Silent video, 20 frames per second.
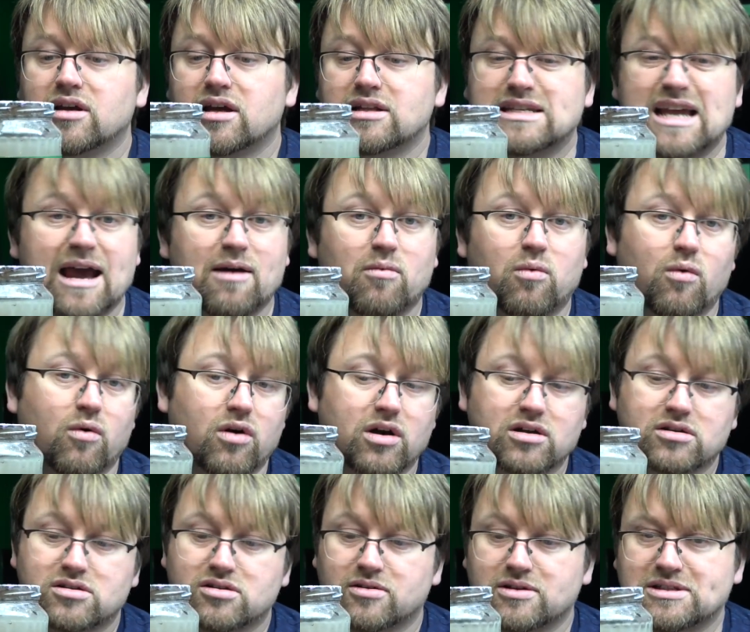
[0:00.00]
Tap water,
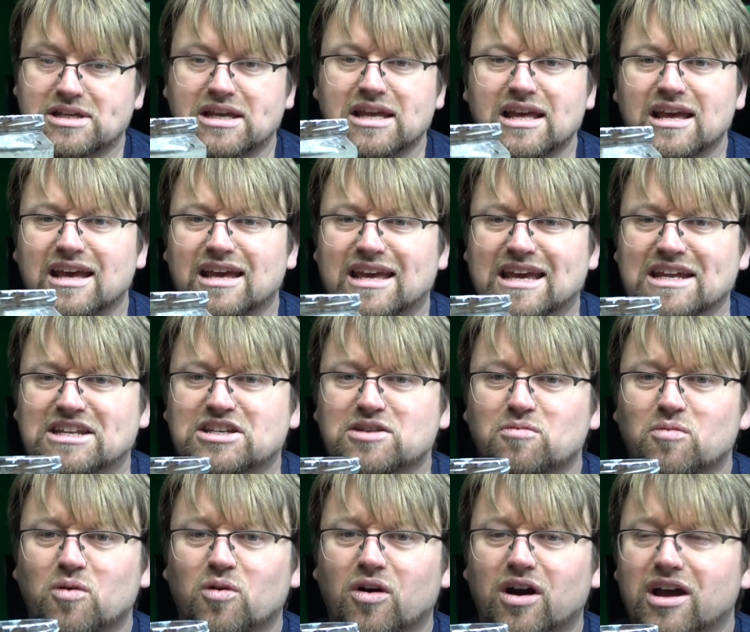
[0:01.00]
so I say kitchen
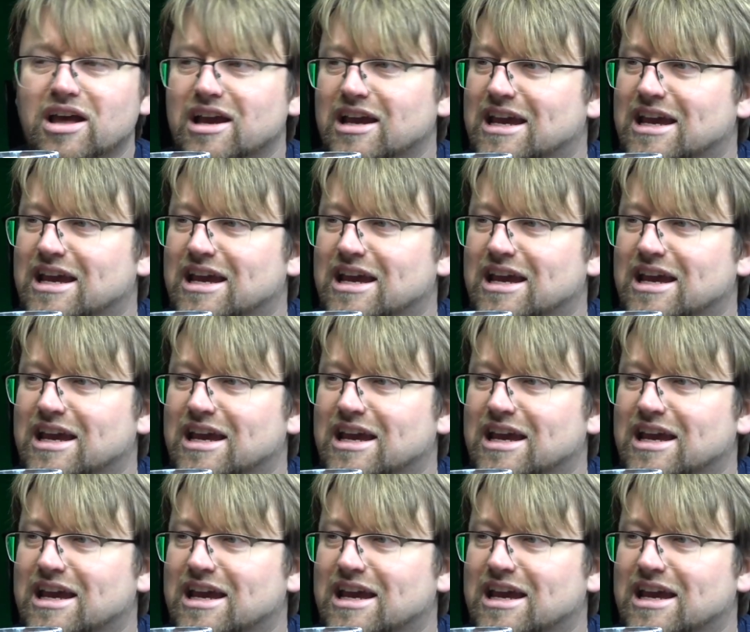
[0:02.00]
water.